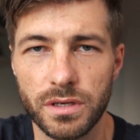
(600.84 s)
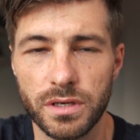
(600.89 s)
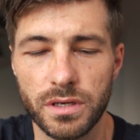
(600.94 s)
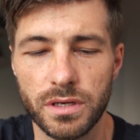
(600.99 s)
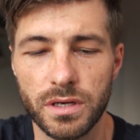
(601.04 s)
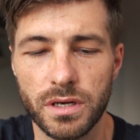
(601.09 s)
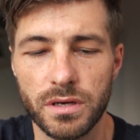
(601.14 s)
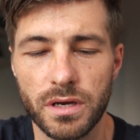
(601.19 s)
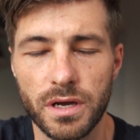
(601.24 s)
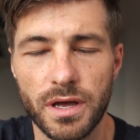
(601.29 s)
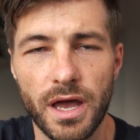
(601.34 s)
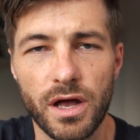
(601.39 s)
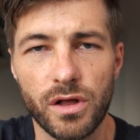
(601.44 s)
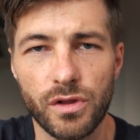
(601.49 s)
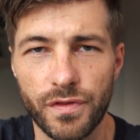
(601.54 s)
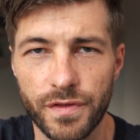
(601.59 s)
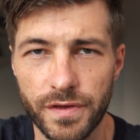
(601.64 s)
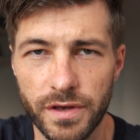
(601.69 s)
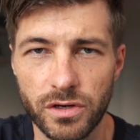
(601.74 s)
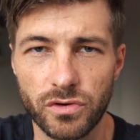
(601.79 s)
a
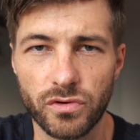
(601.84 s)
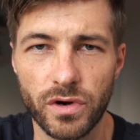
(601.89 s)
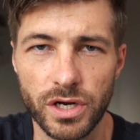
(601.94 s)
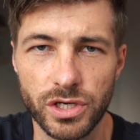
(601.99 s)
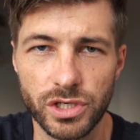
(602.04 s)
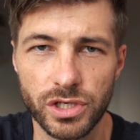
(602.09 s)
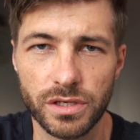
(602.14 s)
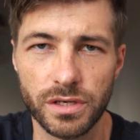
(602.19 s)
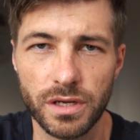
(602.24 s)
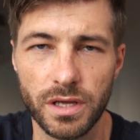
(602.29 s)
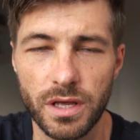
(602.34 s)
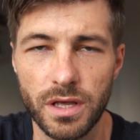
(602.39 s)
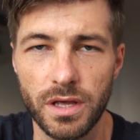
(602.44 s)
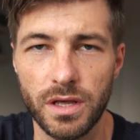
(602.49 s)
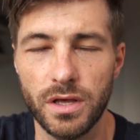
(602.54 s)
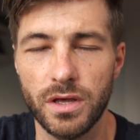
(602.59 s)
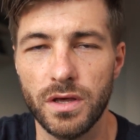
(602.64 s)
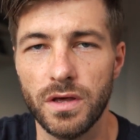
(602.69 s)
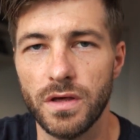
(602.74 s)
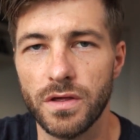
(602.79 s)
healthy aggression.
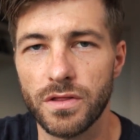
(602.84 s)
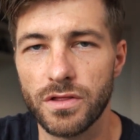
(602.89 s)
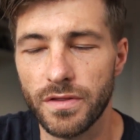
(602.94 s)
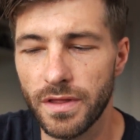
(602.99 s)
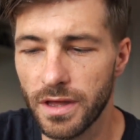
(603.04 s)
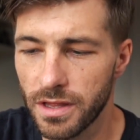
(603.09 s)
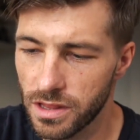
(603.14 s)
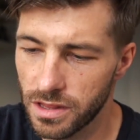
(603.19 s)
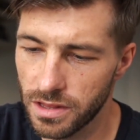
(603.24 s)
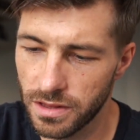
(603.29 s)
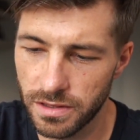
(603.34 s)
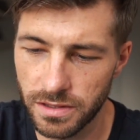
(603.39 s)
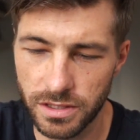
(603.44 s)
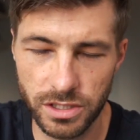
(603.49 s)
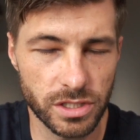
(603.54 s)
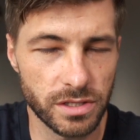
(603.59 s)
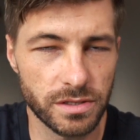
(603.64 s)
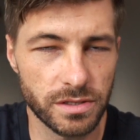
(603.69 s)
So that's the